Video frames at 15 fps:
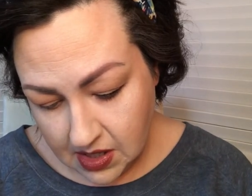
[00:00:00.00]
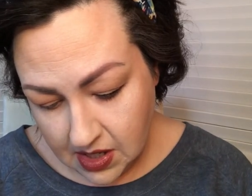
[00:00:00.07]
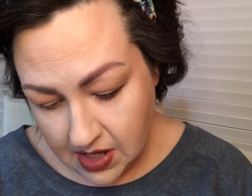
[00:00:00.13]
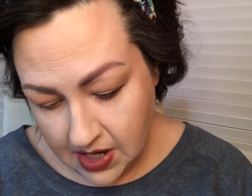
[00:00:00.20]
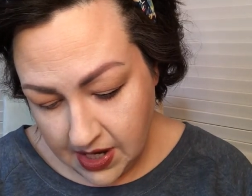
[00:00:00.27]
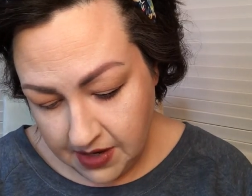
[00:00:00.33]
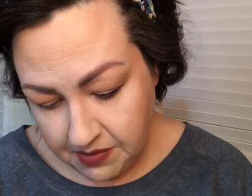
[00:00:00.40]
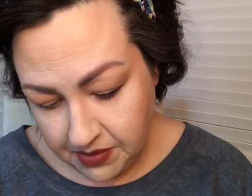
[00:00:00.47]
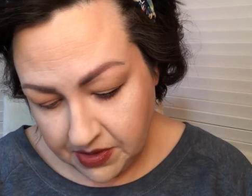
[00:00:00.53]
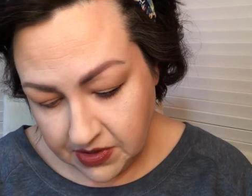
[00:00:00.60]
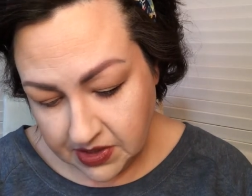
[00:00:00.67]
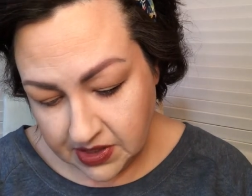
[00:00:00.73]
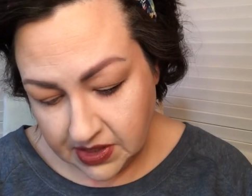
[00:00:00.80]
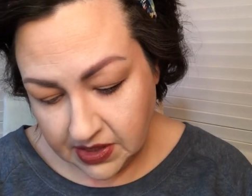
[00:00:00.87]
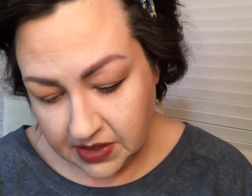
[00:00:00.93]
I
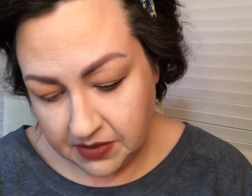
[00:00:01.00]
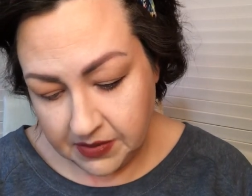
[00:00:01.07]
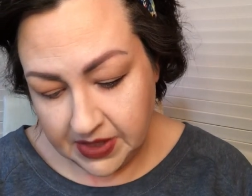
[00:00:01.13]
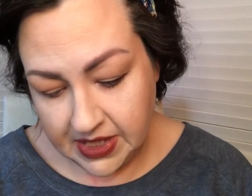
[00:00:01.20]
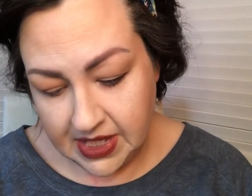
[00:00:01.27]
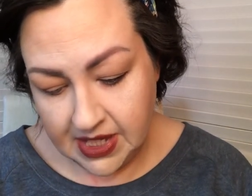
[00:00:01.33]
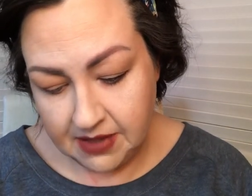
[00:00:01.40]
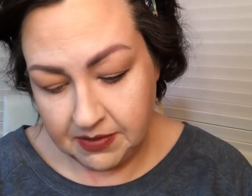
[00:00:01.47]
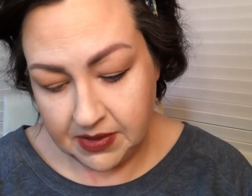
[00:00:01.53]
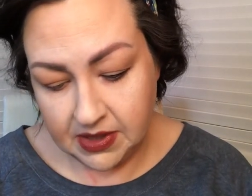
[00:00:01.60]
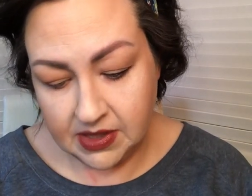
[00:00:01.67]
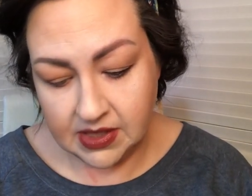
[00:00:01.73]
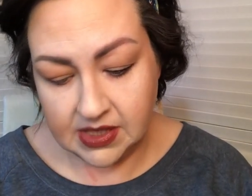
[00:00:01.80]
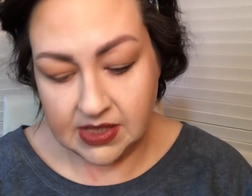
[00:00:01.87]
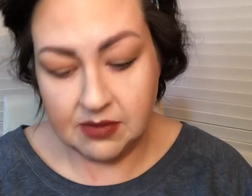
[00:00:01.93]
personally would keep
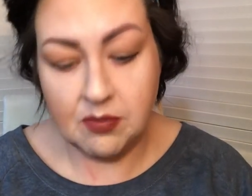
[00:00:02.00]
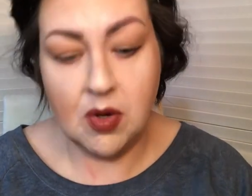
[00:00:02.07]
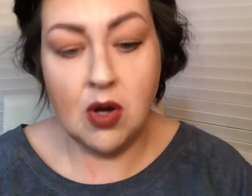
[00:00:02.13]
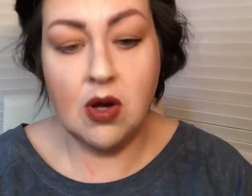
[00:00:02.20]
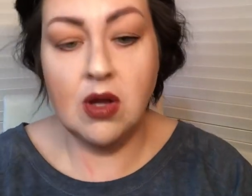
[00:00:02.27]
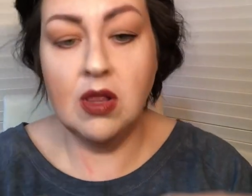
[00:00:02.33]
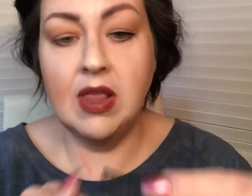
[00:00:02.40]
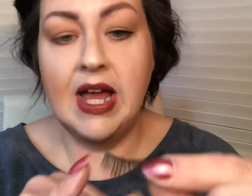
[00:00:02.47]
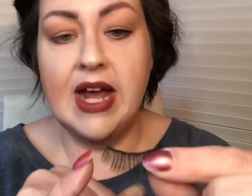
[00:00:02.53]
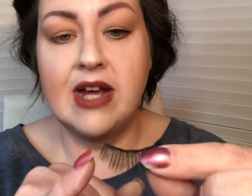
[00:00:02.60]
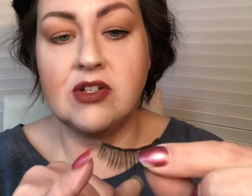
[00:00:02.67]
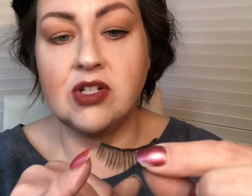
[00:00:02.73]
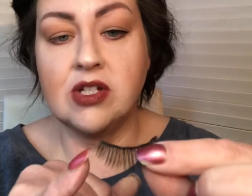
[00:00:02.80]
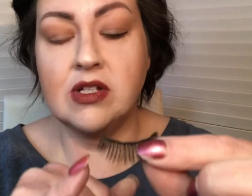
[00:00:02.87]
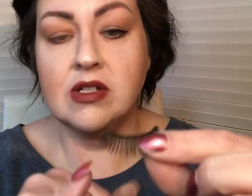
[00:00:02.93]
the small
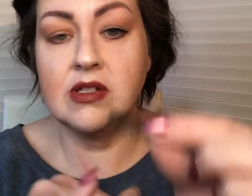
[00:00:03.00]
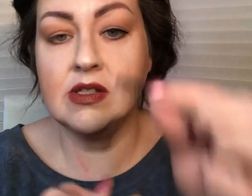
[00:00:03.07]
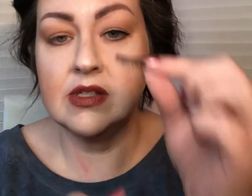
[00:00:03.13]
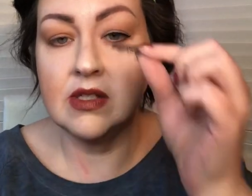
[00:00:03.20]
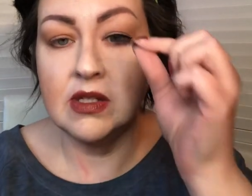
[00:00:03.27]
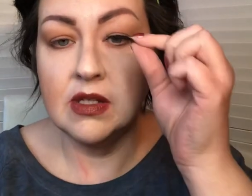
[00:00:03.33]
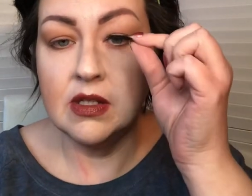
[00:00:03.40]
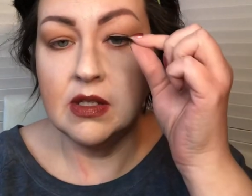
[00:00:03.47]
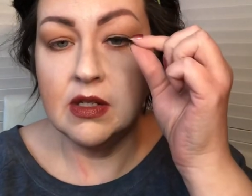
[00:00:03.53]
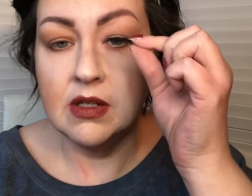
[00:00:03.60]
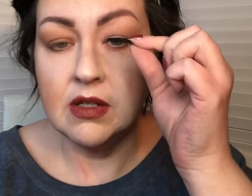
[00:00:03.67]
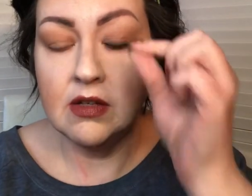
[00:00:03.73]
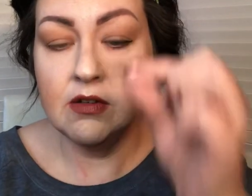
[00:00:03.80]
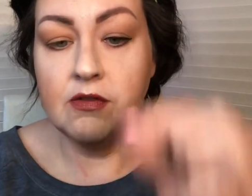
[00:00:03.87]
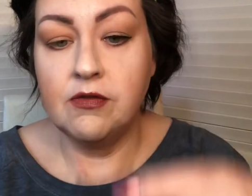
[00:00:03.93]
lashes,
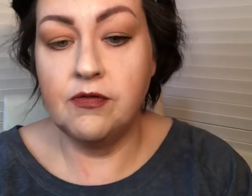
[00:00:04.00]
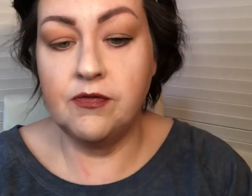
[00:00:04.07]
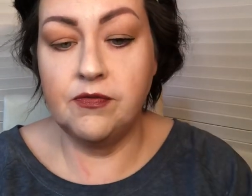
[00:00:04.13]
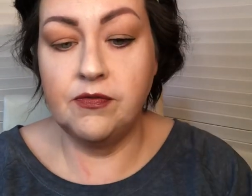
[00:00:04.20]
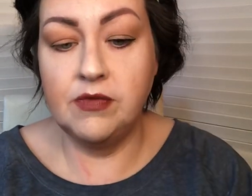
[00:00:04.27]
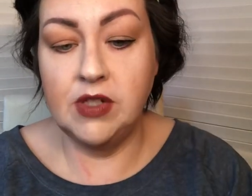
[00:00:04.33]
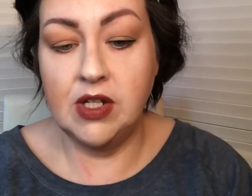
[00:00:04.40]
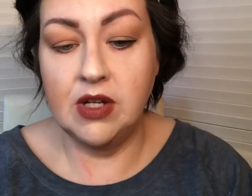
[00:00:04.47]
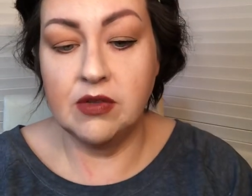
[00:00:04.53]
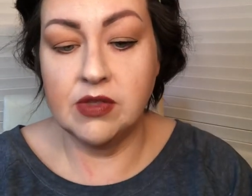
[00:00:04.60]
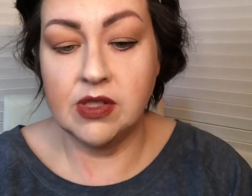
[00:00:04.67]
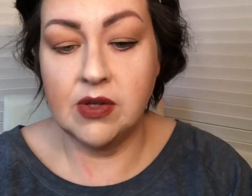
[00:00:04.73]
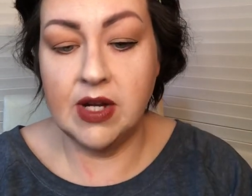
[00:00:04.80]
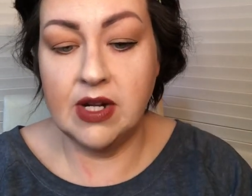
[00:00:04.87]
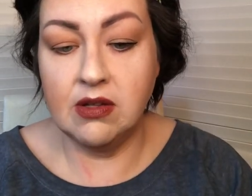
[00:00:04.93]
you know,
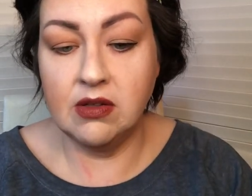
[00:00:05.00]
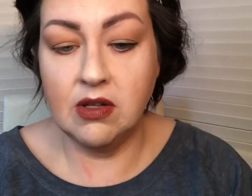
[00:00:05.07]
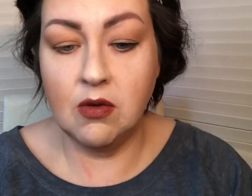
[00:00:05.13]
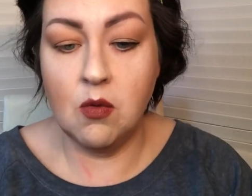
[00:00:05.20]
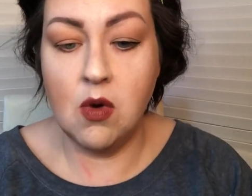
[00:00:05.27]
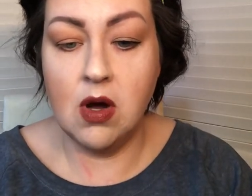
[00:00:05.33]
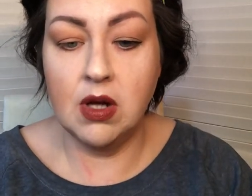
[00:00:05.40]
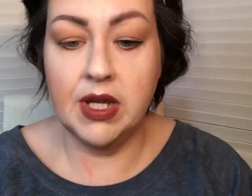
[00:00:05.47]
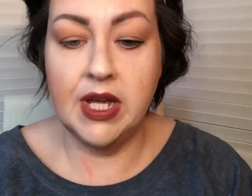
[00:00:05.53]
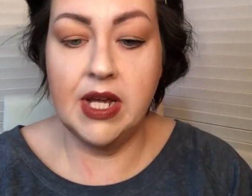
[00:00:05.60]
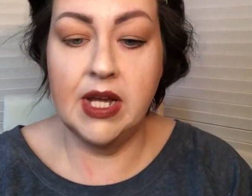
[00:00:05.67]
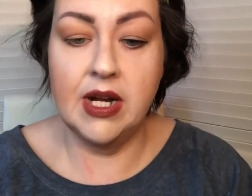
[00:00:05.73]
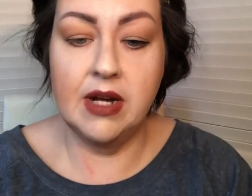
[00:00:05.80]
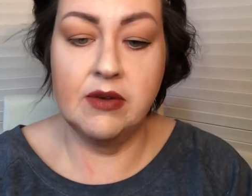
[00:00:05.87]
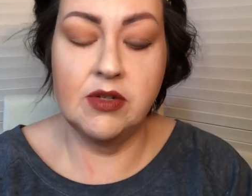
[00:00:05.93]
so I don't look wonky,
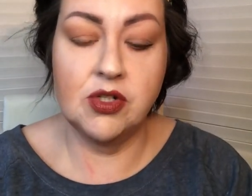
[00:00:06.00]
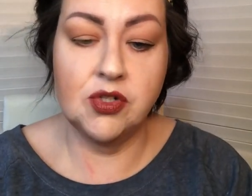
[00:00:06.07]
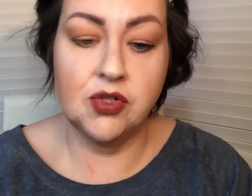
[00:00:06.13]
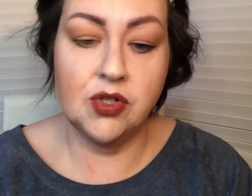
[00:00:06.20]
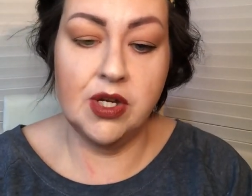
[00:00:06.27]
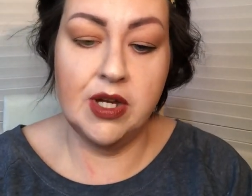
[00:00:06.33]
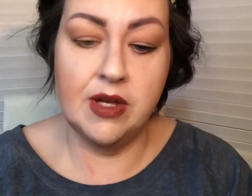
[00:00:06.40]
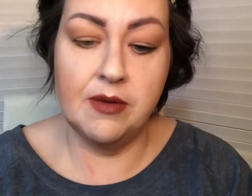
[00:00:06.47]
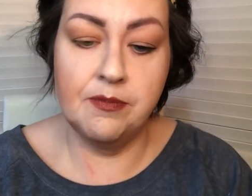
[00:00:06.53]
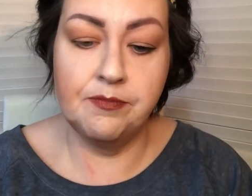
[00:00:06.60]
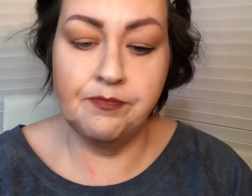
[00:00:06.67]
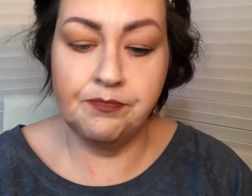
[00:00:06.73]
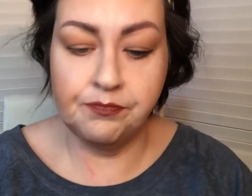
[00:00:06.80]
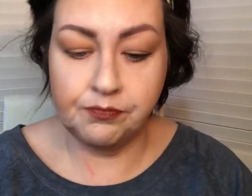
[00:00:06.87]
and I would trim